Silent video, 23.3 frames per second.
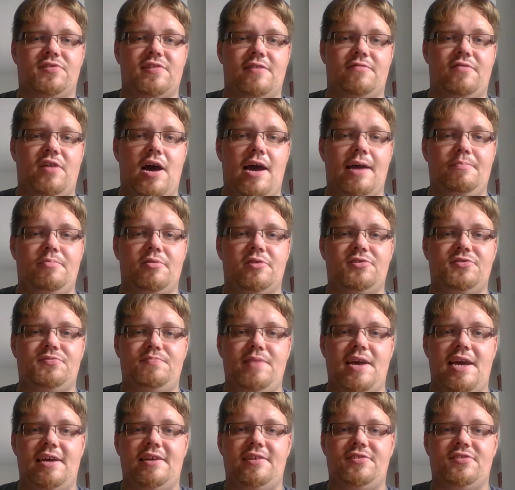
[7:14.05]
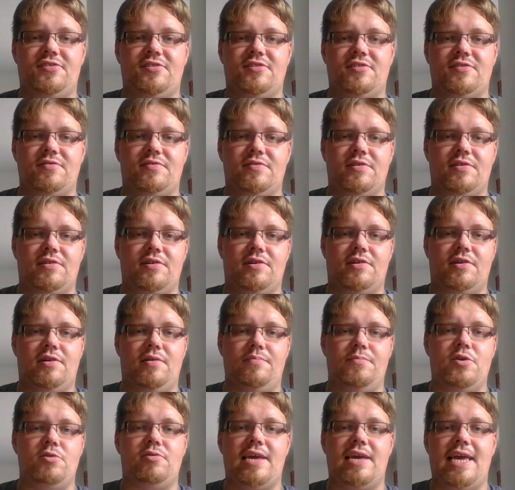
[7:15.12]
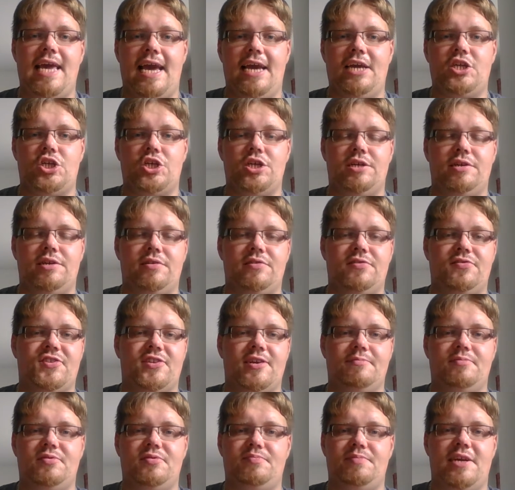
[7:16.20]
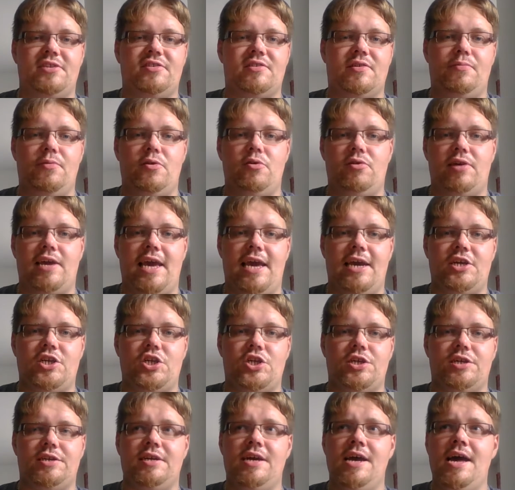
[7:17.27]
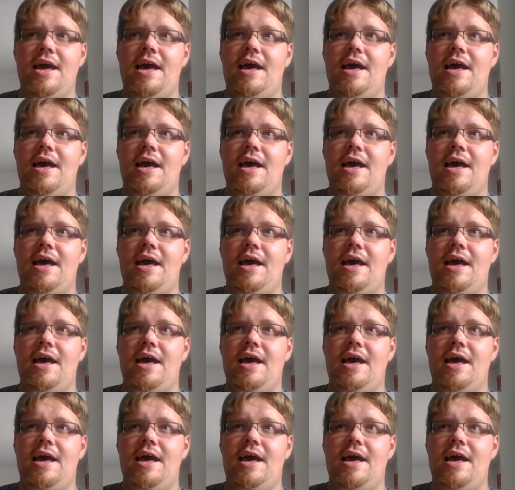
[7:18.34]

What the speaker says: You have hyperspace communication, subspace communication,